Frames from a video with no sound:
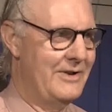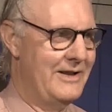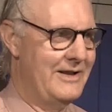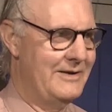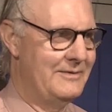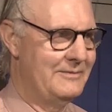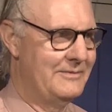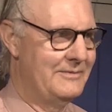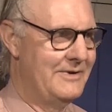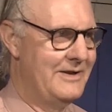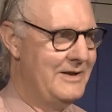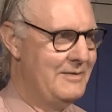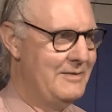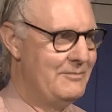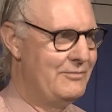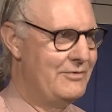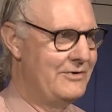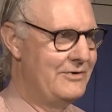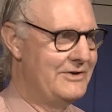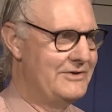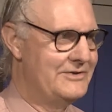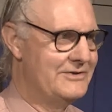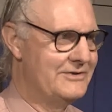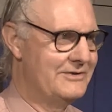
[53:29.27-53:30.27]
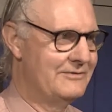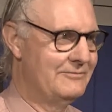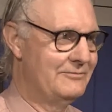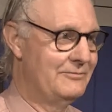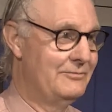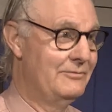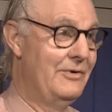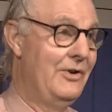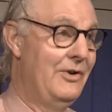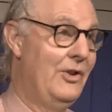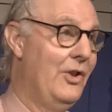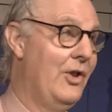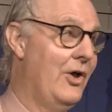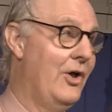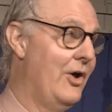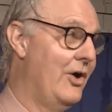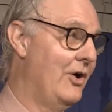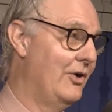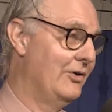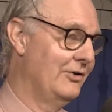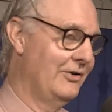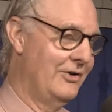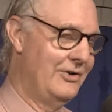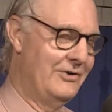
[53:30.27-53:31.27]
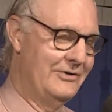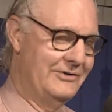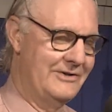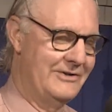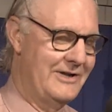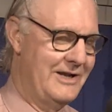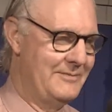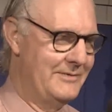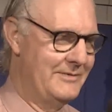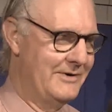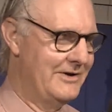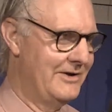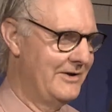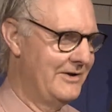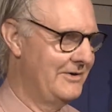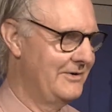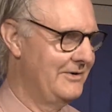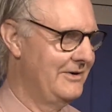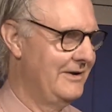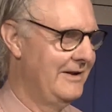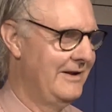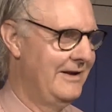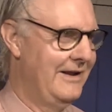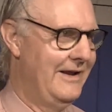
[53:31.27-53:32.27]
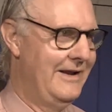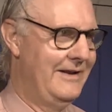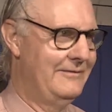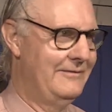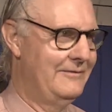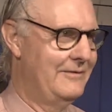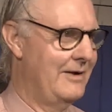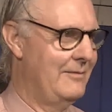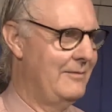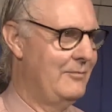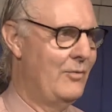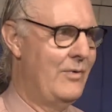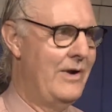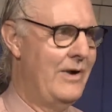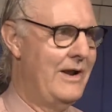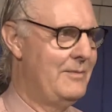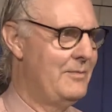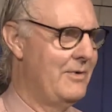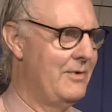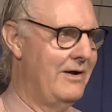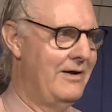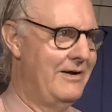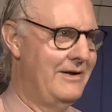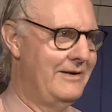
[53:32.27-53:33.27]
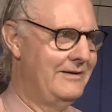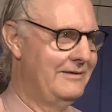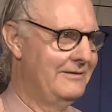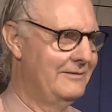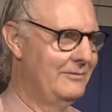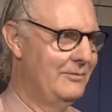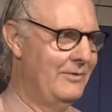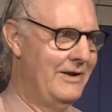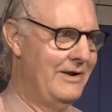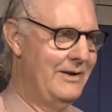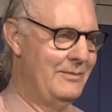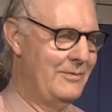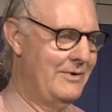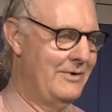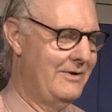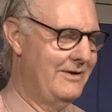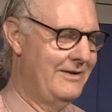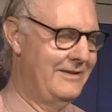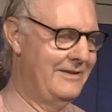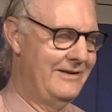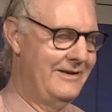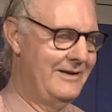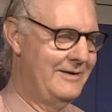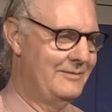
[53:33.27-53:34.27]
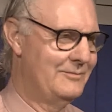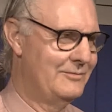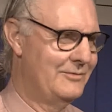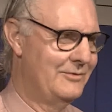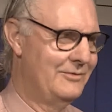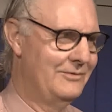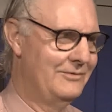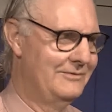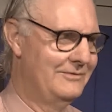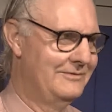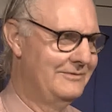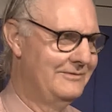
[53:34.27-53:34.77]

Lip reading: playing bridge long, long time ago, and I'm way behind the eight ball.